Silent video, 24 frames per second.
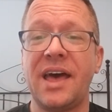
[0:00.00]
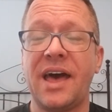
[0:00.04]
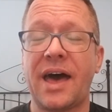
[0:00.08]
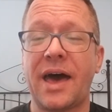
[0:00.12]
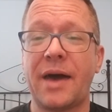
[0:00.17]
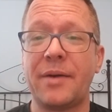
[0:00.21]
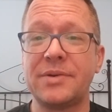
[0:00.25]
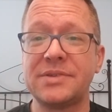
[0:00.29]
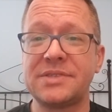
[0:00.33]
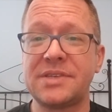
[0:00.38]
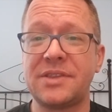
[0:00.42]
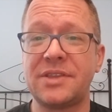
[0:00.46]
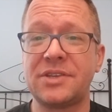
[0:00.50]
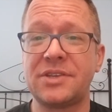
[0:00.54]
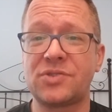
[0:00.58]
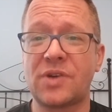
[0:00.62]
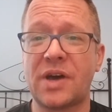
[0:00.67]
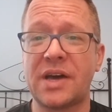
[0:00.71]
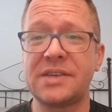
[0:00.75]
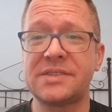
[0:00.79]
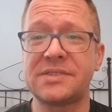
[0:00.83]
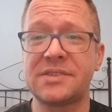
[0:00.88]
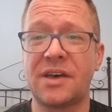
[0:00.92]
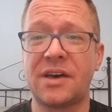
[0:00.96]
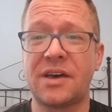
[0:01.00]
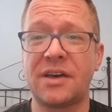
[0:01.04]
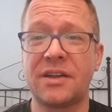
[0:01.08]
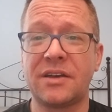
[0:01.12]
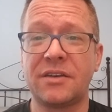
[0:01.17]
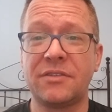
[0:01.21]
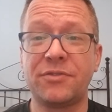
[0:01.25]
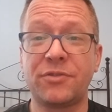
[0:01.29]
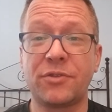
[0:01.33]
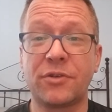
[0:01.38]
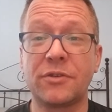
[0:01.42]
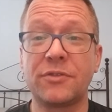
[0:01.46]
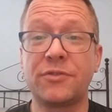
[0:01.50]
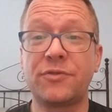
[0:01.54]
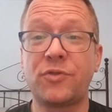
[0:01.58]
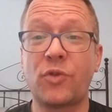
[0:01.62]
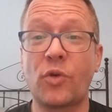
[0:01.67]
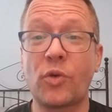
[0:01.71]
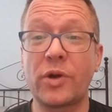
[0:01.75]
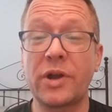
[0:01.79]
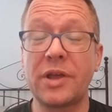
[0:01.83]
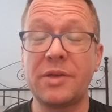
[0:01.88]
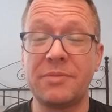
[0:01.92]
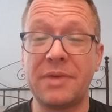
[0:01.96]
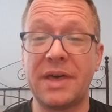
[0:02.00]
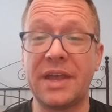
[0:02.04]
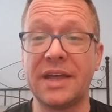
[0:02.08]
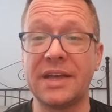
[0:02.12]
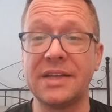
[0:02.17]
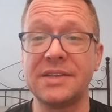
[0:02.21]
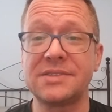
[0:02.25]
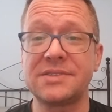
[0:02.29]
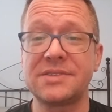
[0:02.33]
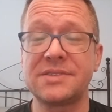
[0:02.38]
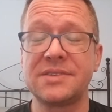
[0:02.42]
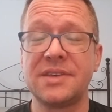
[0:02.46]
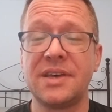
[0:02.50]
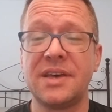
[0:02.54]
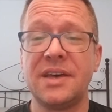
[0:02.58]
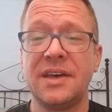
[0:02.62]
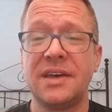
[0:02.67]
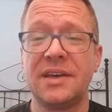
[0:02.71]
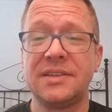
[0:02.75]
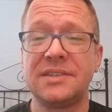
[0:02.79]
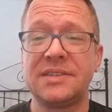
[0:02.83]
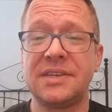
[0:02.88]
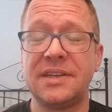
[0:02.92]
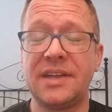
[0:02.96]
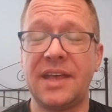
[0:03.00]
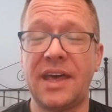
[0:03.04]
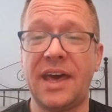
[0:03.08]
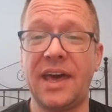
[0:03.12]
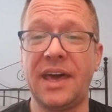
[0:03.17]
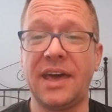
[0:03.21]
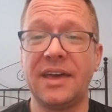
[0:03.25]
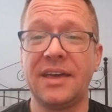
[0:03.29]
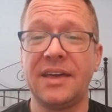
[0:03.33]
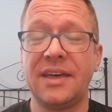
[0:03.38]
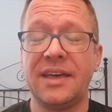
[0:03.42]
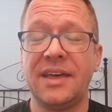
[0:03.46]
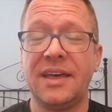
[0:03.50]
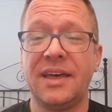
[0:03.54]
I was in the dry sauna for 40 minutes today.